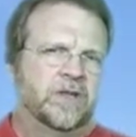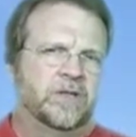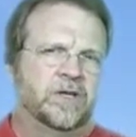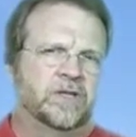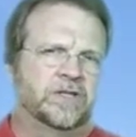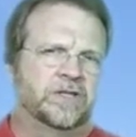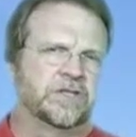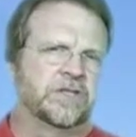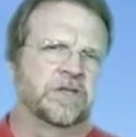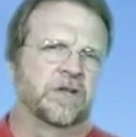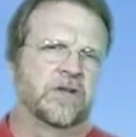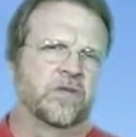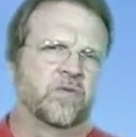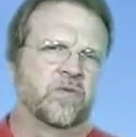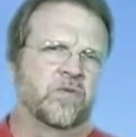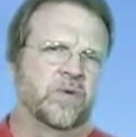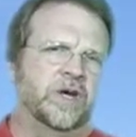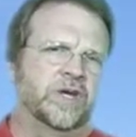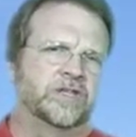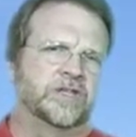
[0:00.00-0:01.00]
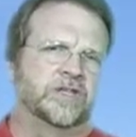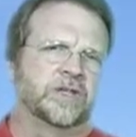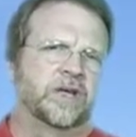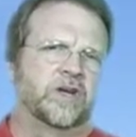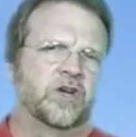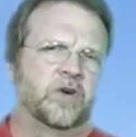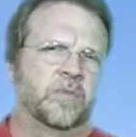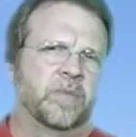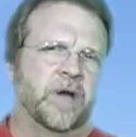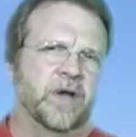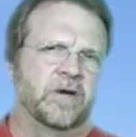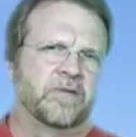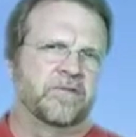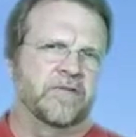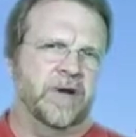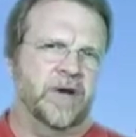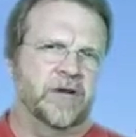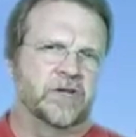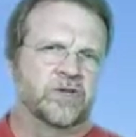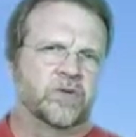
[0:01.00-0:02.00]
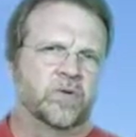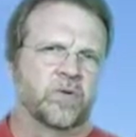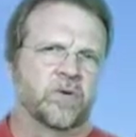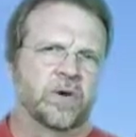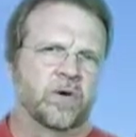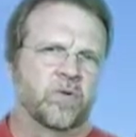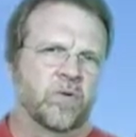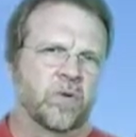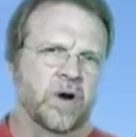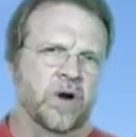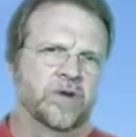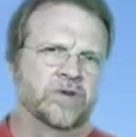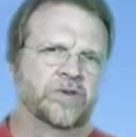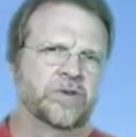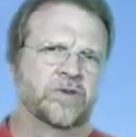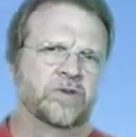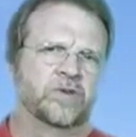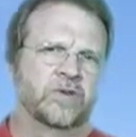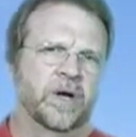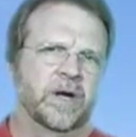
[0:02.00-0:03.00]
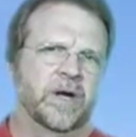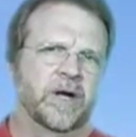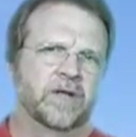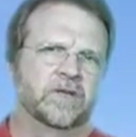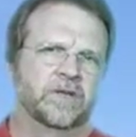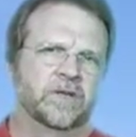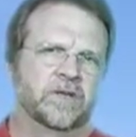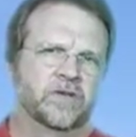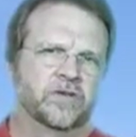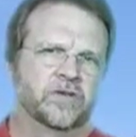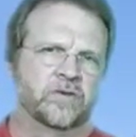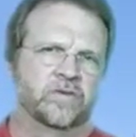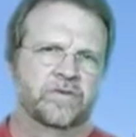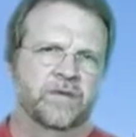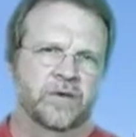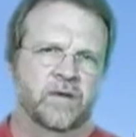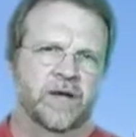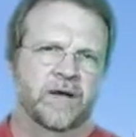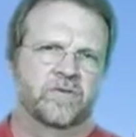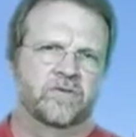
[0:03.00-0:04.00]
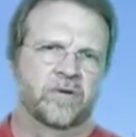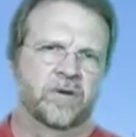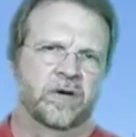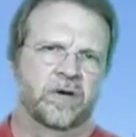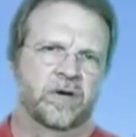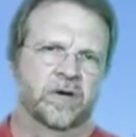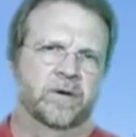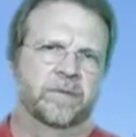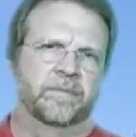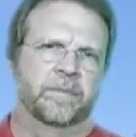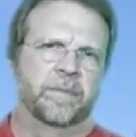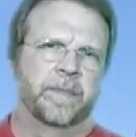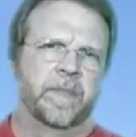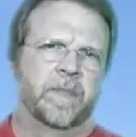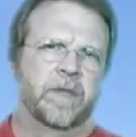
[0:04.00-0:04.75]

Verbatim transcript: This is another reason that your manufacturer requires you to drain out the initial fill after a year.